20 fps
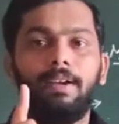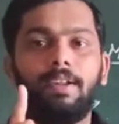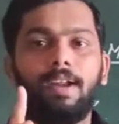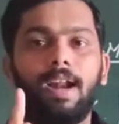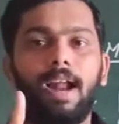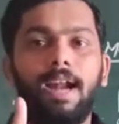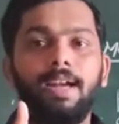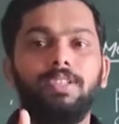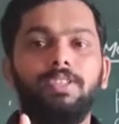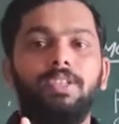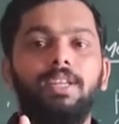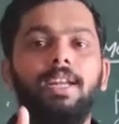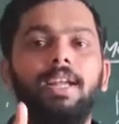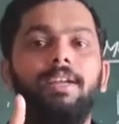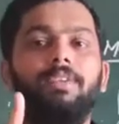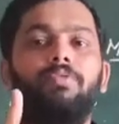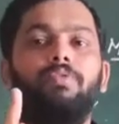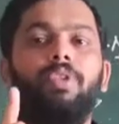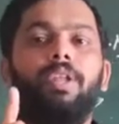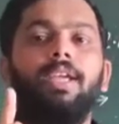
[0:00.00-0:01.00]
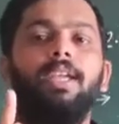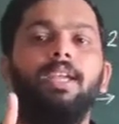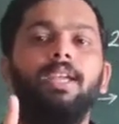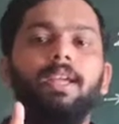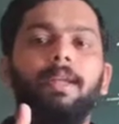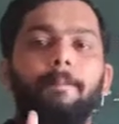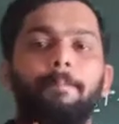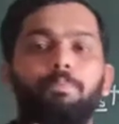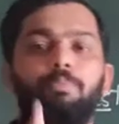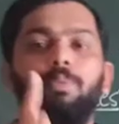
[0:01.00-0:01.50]
translatory
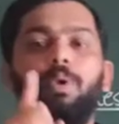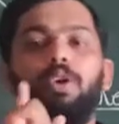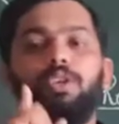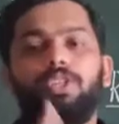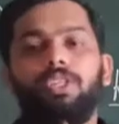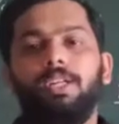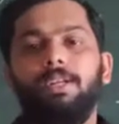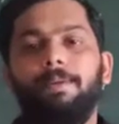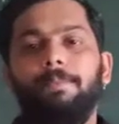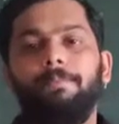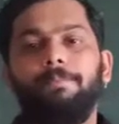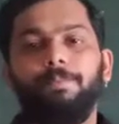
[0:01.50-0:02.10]
motion.